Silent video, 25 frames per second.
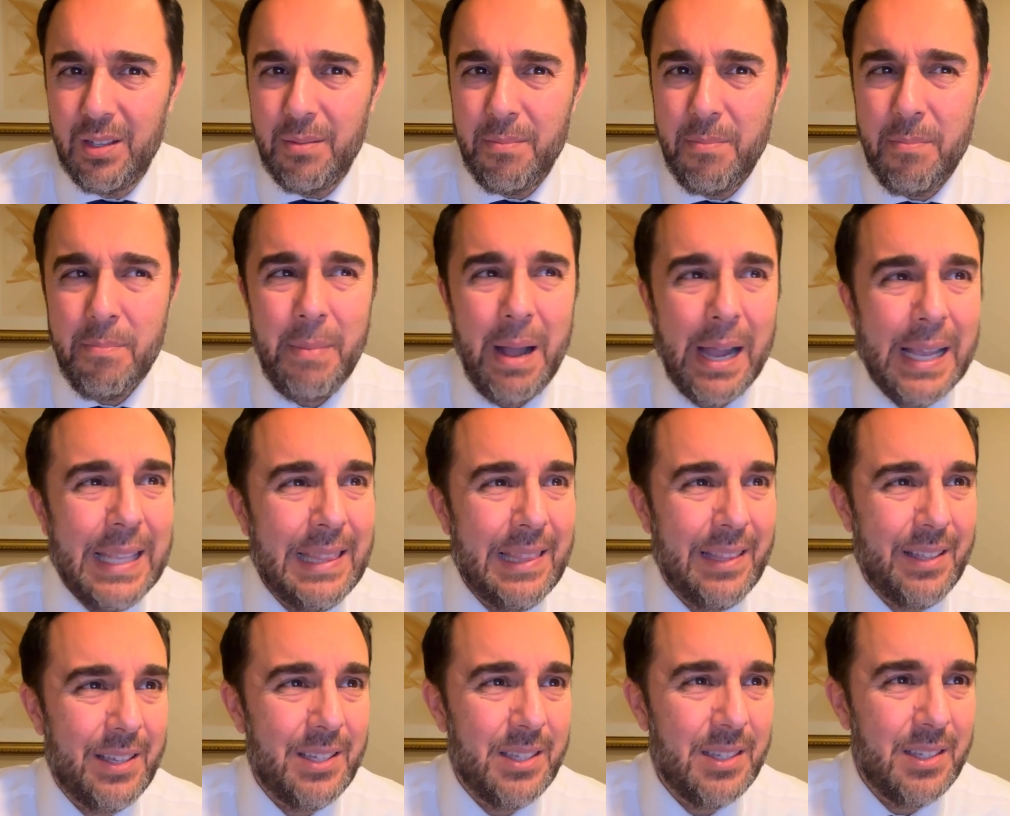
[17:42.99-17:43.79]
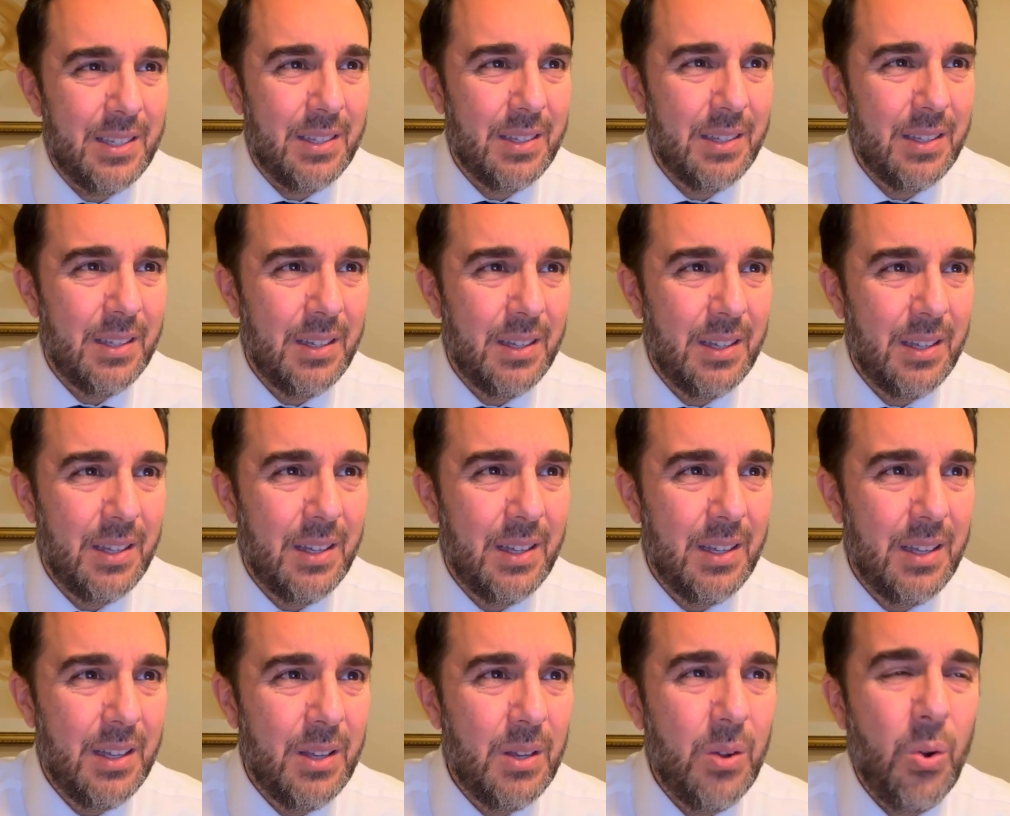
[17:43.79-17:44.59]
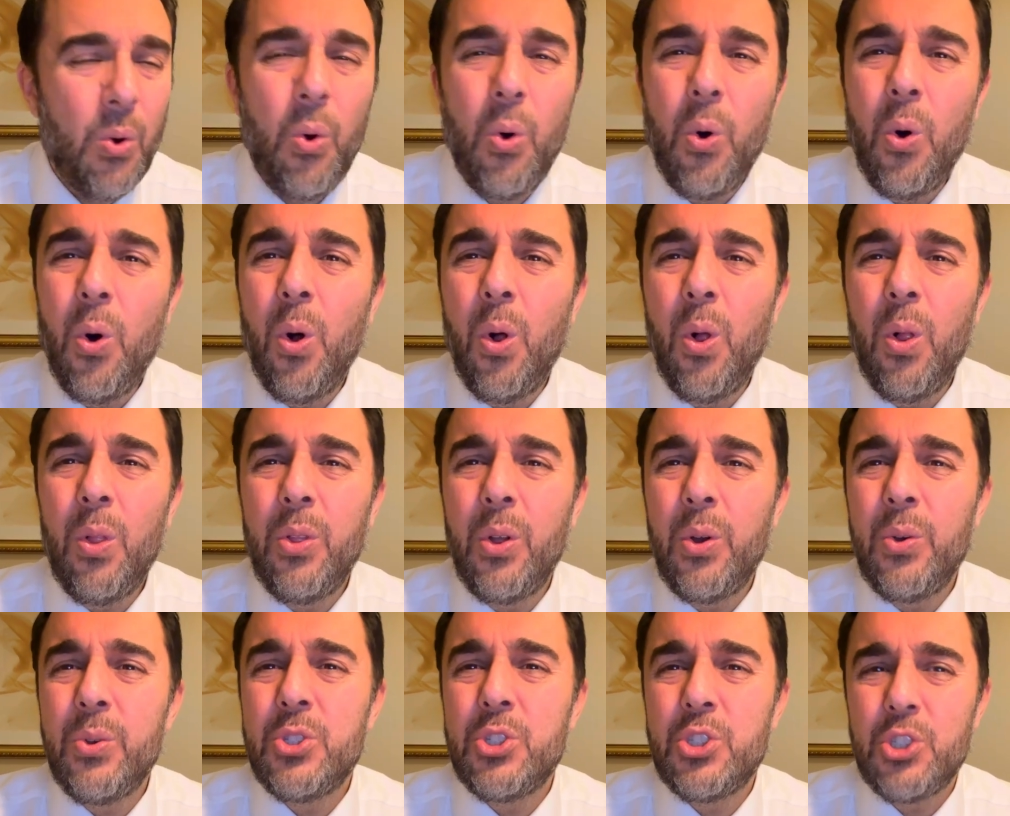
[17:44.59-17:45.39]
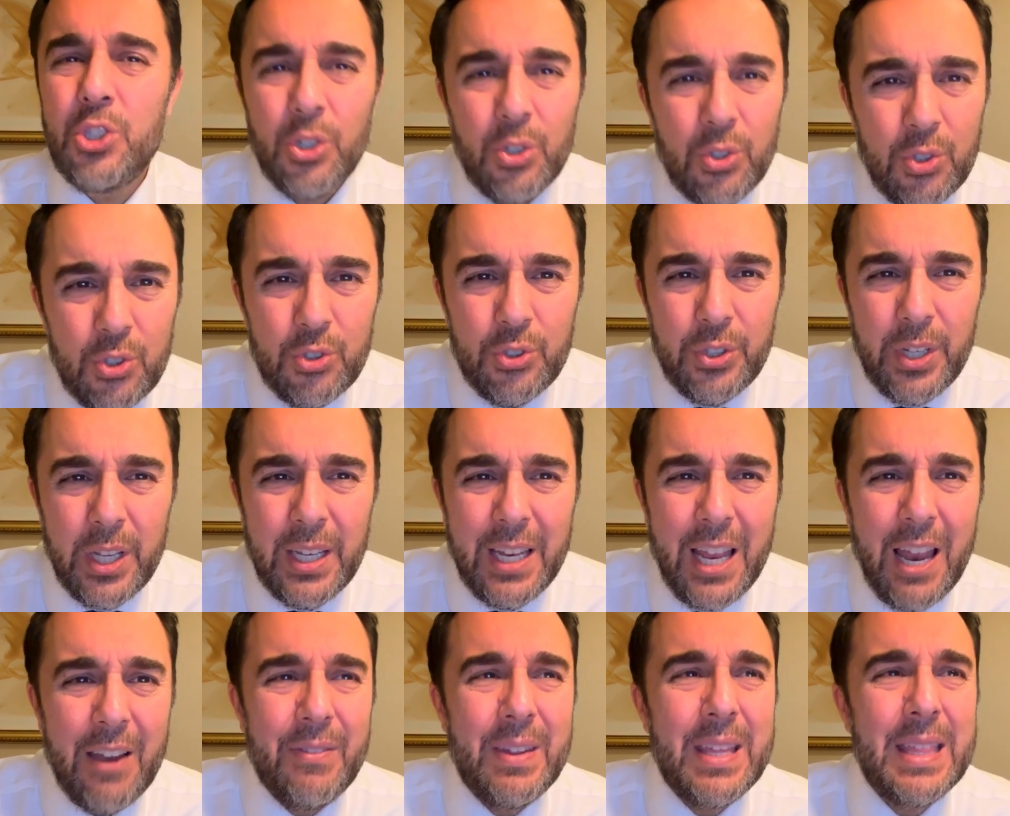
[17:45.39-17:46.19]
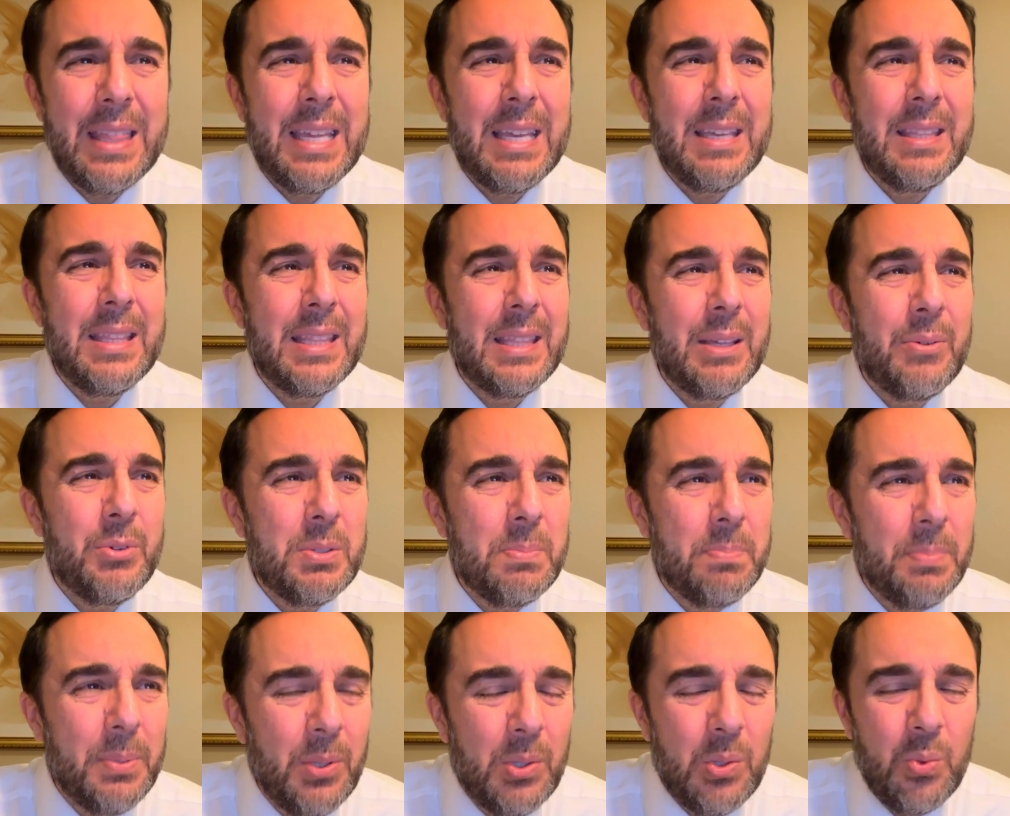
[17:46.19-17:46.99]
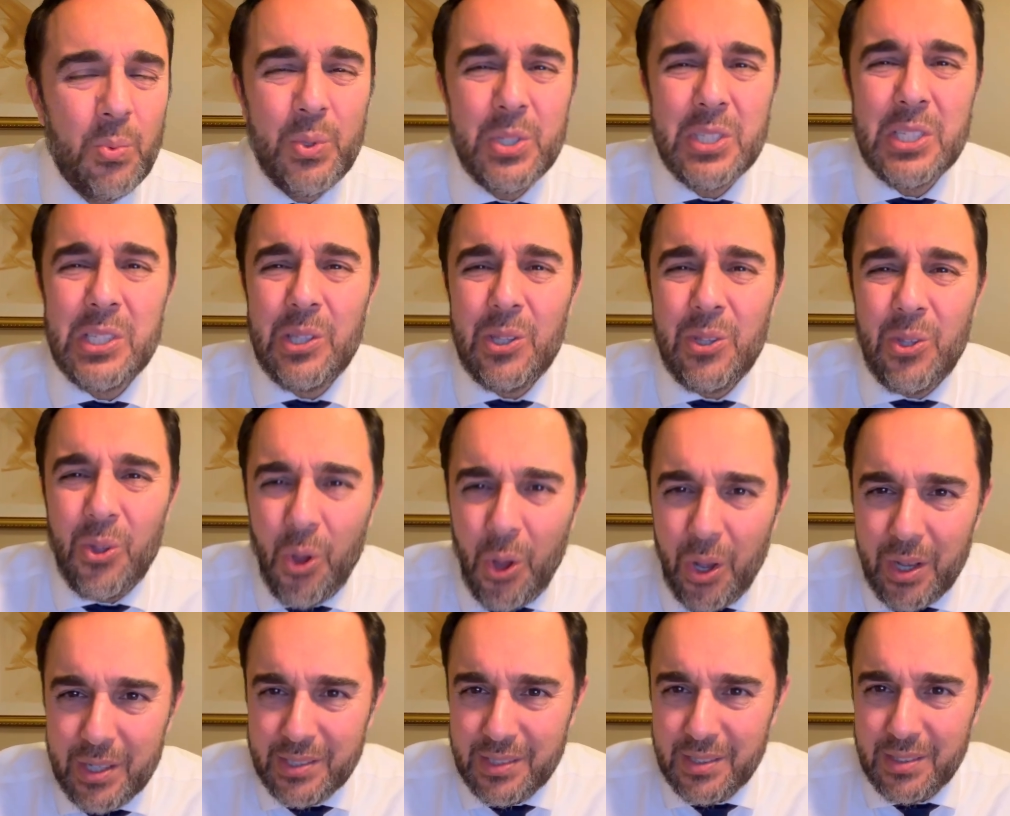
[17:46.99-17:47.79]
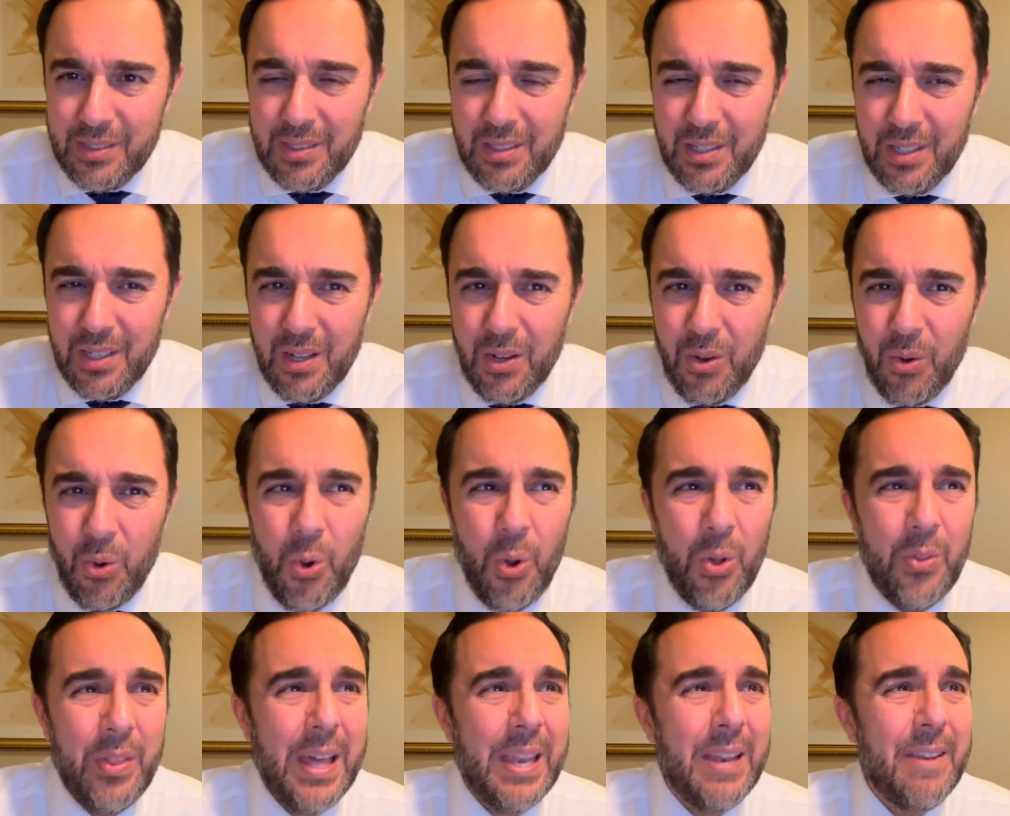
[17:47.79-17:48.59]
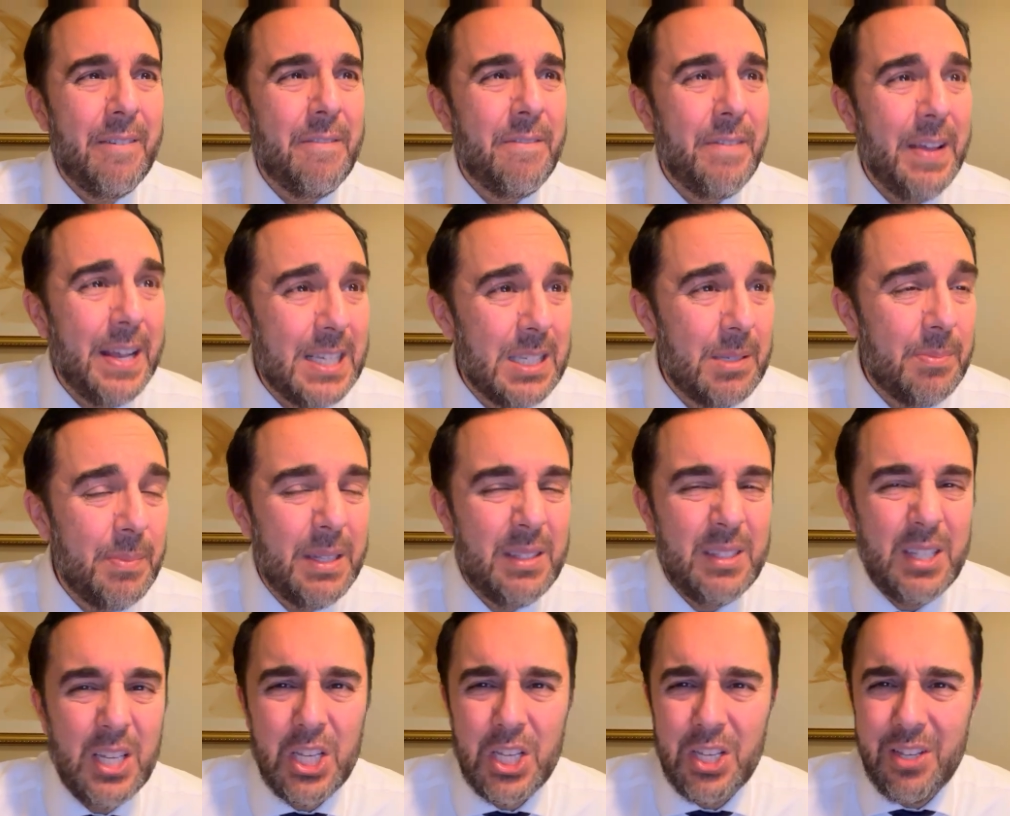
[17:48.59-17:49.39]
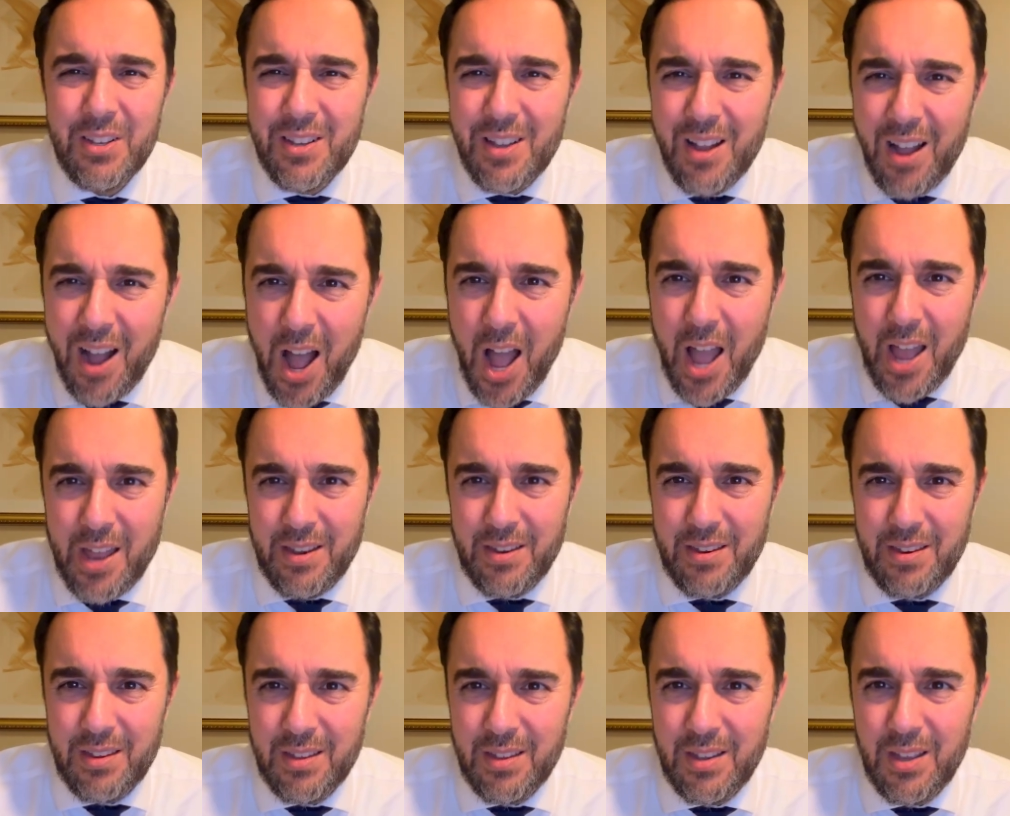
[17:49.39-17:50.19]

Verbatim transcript: Mindless. All those children, everything that was built was lost. All that investment gone.